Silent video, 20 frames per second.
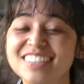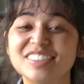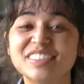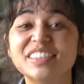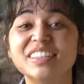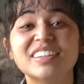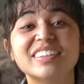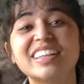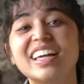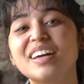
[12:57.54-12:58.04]
He
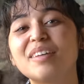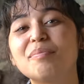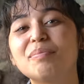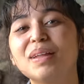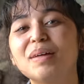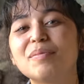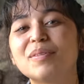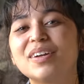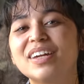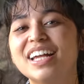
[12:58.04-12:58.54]
just looked like a
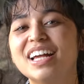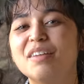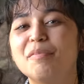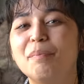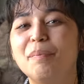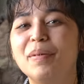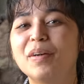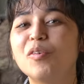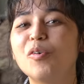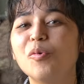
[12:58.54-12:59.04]
plumber. He had a
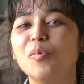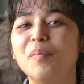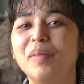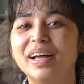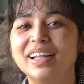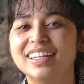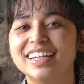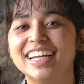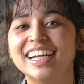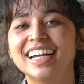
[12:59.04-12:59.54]
big old
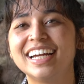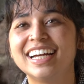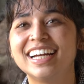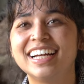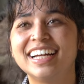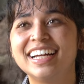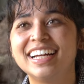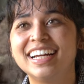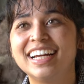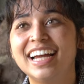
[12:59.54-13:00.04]
belly.
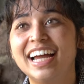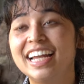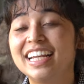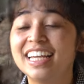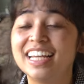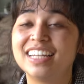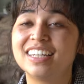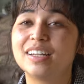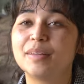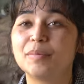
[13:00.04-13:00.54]
And
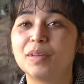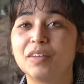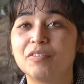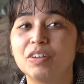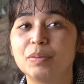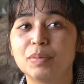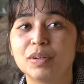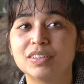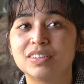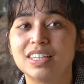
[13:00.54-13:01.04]
he ended up
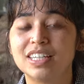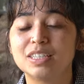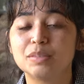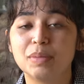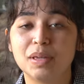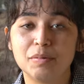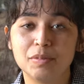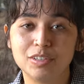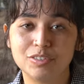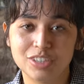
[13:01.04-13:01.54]
giving birth to his
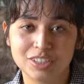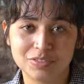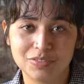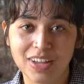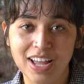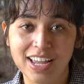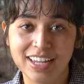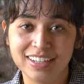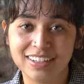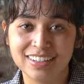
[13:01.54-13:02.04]
baby just
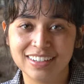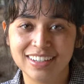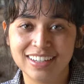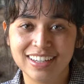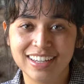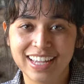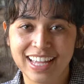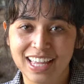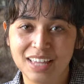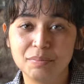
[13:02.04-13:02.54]
fine
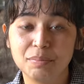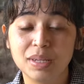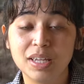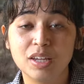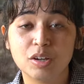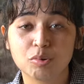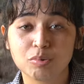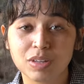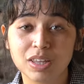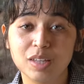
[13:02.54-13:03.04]
and
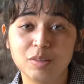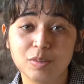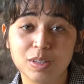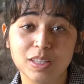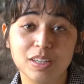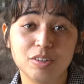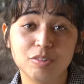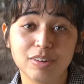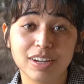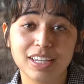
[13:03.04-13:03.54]
being a really,
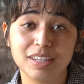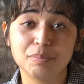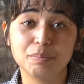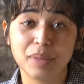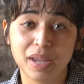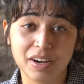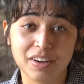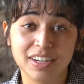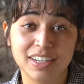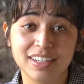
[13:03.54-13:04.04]
really great
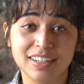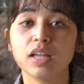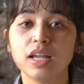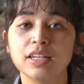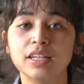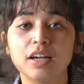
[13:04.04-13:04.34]
parent.